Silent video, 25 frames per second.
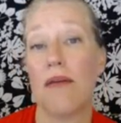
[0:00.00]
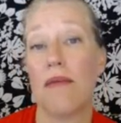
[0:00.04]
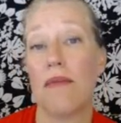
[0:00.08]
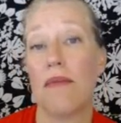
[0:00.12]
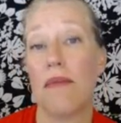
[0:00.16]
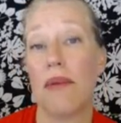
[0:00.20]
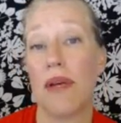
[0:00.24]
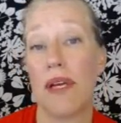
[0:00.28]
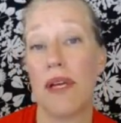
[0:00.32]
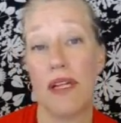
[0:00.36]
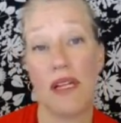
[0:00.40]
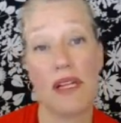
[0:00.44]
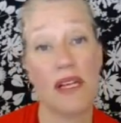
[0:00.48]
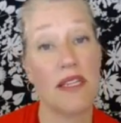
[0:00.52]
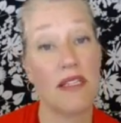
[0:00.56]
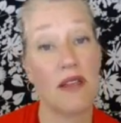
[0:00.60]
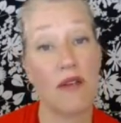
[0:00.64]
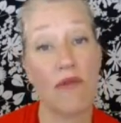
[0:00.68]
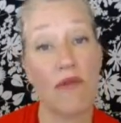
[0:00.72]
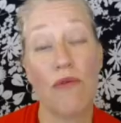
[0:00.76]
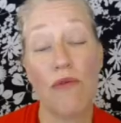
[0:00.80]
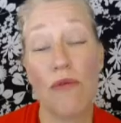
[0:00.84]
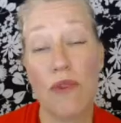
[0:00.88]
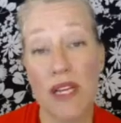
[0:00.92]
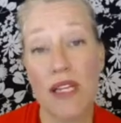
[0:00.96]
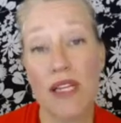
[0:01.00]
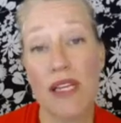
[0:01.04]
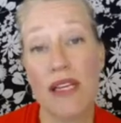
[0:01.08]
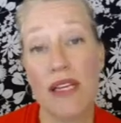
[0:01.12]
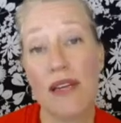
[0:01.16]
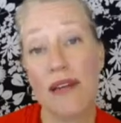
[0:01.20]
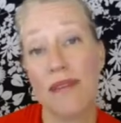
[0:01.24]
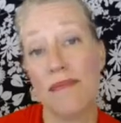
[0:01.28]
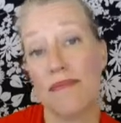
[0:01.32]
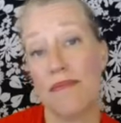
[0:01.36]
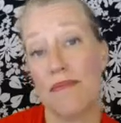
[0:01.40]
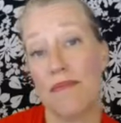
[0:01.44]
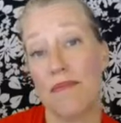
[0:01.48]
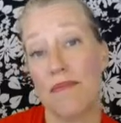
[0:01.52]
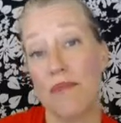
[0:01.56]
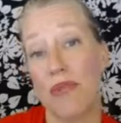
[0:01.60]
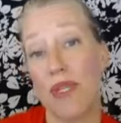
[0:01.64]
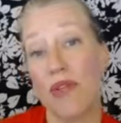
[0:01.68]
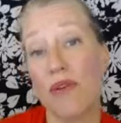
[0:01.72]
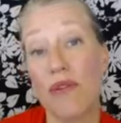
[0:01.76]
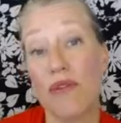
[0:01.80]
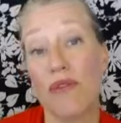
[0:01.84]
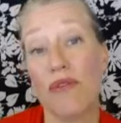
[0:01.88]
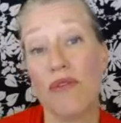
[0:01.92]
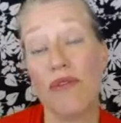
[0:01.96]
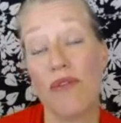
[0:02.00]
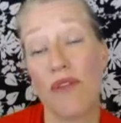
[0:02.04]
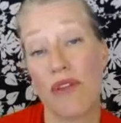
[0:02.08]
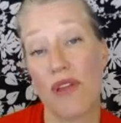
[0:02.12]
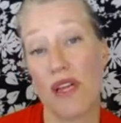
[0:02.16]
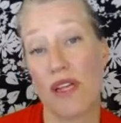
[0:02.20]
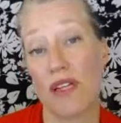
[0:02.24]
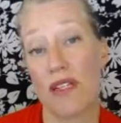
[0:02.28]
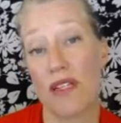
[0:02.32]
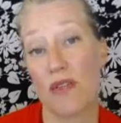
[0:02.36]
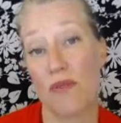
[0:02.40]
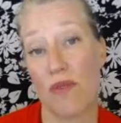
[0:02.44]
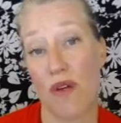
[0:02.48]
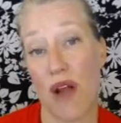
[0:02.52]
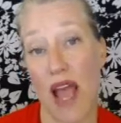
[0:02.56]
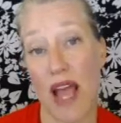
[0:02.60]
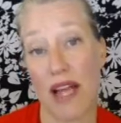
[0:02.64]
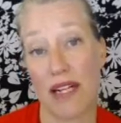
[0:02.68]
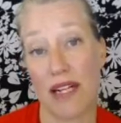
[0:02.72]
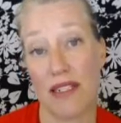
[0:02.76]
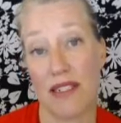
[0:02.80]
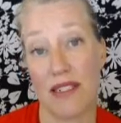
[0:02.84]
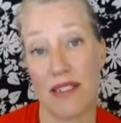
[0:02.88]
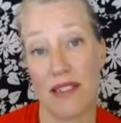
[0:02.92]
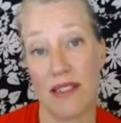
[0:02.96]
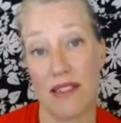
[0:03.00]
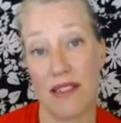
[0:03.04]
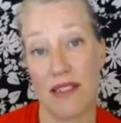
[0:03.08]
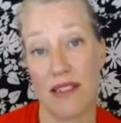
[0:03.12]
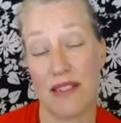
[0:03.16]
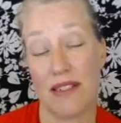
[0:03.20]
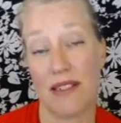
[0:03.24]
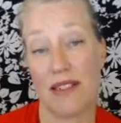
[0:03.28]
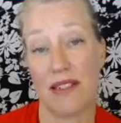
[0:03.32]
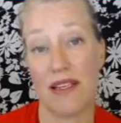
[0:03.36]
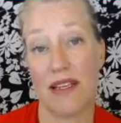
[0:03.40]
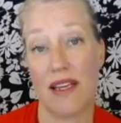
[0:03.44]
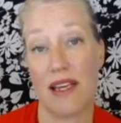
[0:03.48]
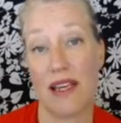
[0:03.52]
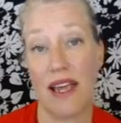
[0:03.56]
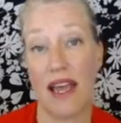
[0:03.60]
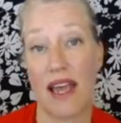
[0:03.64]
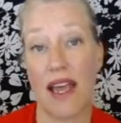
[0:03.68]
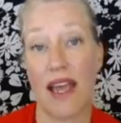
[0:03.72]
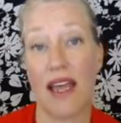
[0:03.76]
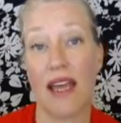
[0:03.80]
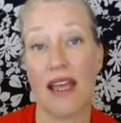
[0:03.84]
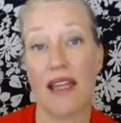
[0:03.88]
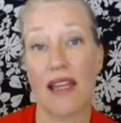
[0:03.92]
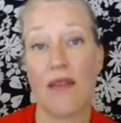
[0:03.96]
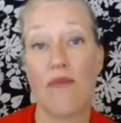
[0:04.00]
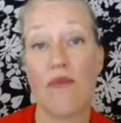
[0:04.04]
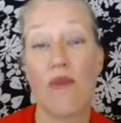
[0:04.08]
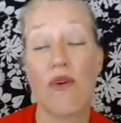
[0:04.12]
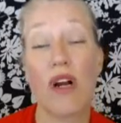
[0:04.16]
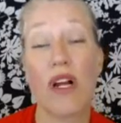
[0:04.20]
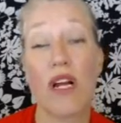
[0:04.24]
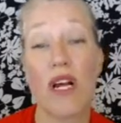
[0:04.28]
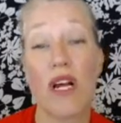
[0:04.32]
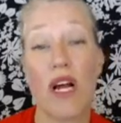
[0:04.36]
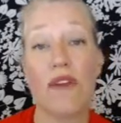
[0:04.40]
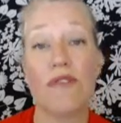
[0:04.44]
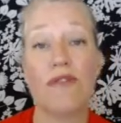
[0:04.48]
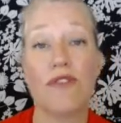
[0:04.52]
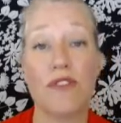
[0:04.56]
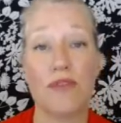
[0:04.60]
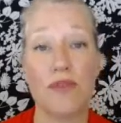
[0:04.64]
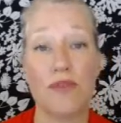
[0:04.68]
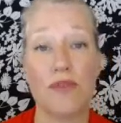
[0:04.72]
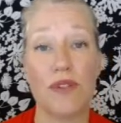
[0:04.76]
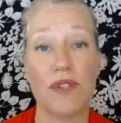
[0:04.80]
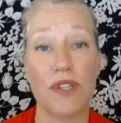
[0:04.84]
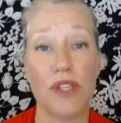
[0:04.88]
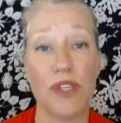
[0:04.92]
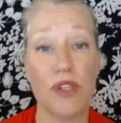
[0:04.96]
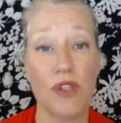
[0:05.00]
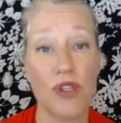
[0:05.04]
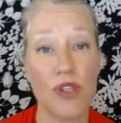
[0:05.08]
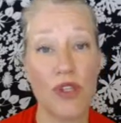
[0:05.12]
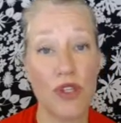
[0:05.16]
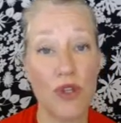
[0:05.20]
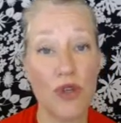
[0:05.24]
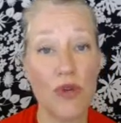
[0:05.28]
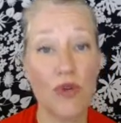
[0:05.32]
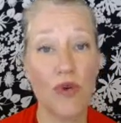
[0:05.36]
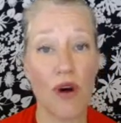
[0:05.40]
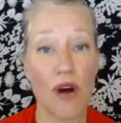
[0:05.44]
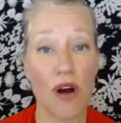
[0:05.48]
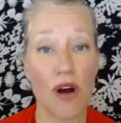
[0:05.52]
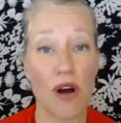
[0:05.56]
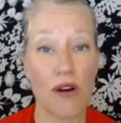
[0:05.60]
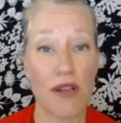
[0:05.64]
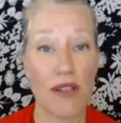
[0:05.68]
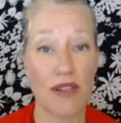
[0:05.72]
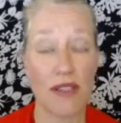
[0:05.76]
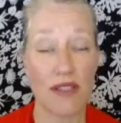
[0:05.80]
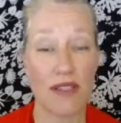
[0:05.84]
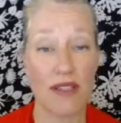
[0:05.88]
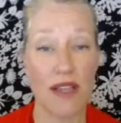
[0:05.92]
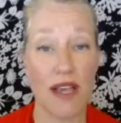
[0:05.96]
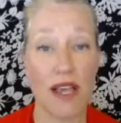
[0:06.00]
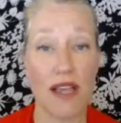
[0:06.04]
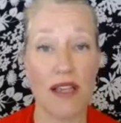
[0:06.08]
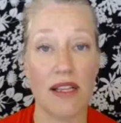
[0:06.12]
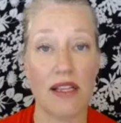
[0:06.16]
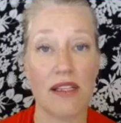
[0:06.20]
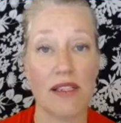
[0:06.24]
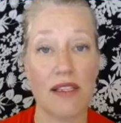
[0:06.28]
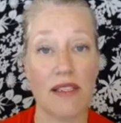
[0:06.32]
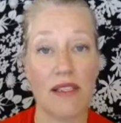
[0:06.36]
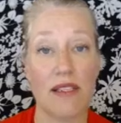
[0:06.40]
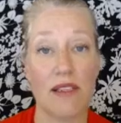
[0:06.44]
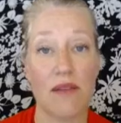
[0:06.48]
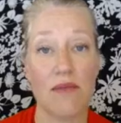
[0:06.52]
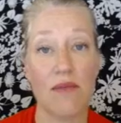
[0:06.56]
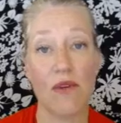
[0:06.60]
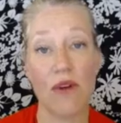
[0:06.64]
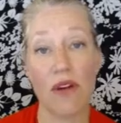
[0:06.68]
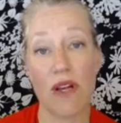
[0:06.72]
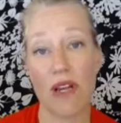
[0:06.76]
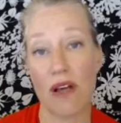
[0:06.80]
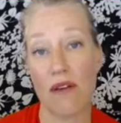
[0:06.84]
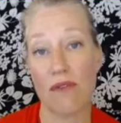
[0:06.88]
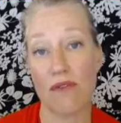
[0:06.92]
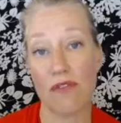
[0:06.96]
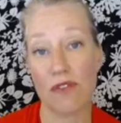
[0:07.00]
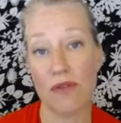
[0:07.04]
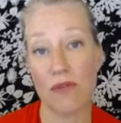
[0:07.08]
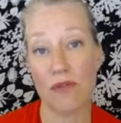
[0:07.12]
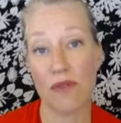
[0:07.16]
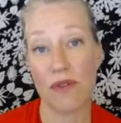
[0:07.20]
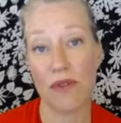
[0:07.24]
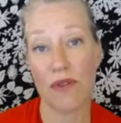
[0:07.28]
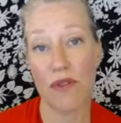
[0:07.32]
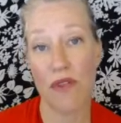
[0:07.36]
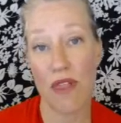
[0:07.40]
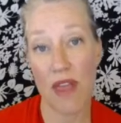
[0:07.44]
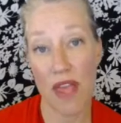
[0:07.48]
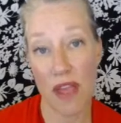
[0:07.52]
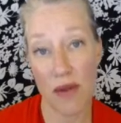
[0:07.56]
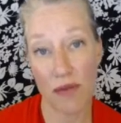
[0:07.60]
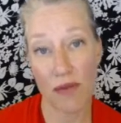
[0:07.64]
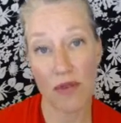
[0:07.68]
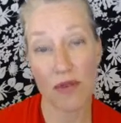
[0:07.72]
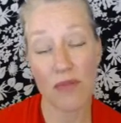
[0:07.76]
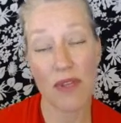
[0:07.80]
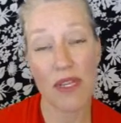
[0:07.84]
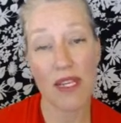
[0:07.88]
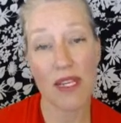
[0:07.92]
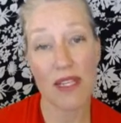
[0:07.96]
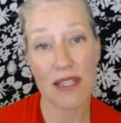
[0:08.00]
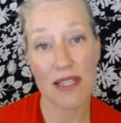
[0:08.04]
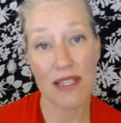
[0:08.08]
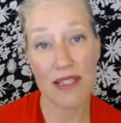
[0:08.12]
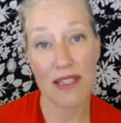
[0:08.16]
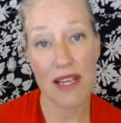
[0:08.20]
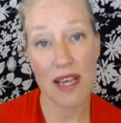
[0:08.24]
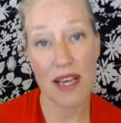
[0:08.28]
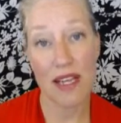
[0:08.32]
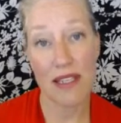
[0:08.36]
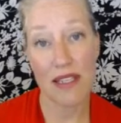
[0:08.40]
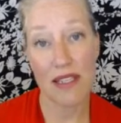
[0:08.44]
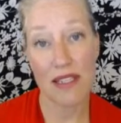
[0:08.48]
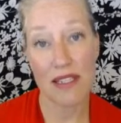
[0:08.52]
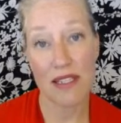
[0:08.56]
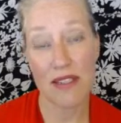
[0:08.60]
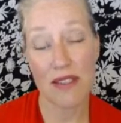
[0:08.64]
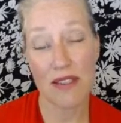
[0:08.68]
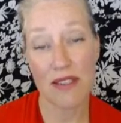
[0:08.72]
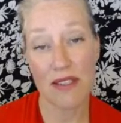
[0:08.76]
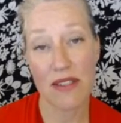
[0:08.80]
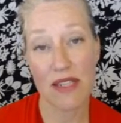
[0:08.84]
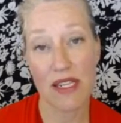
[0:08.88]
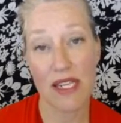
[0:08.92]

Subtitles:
But it's a really beautiful thing to practice. And the more comfortable you are in the silence, the more comfortable they will be in the silence.